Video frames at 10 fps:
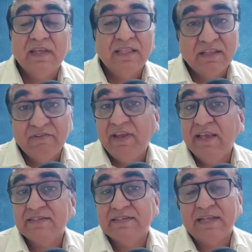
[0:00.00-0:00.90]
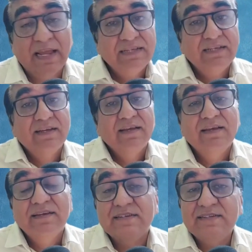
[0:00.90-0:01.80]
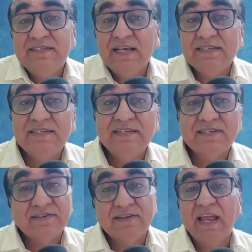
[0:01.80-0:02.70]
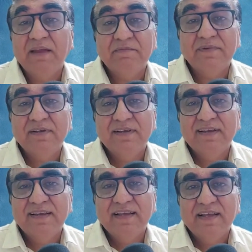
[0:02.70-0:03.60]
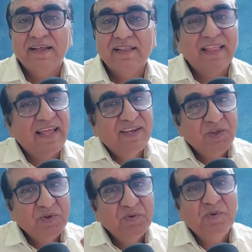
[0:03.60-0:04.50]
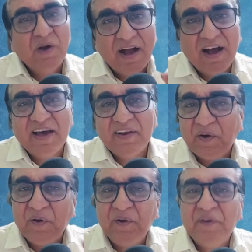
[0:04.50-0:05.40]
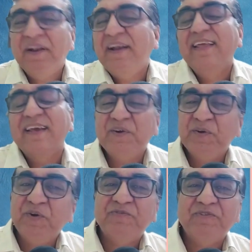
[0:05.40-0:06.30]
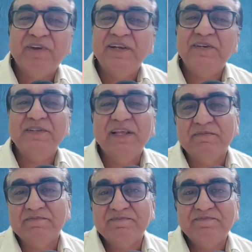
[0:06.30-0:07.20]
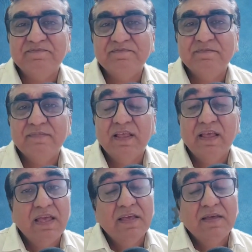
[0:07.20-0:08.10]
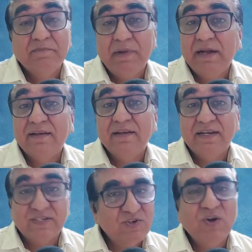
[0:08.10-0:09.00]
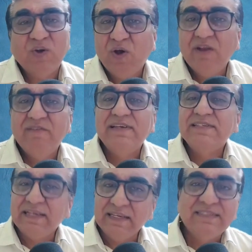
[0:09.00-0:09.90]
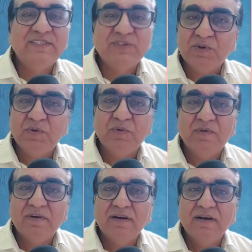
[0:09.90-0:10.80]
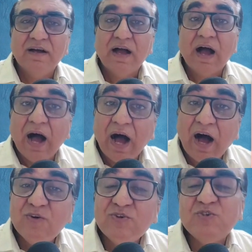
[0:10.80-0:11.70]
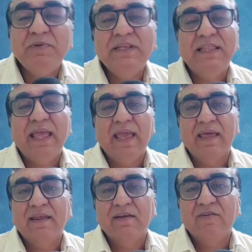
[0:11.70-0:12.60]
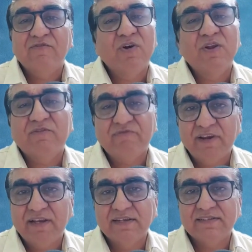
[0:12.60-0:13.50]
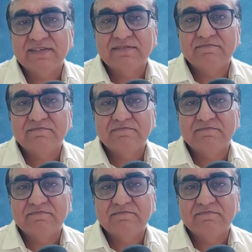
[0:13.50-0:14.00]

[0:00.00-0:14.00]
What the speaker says: in the ways that I just described, then you are already a good friend to them. But it's not always easy to know how to be there for your friends.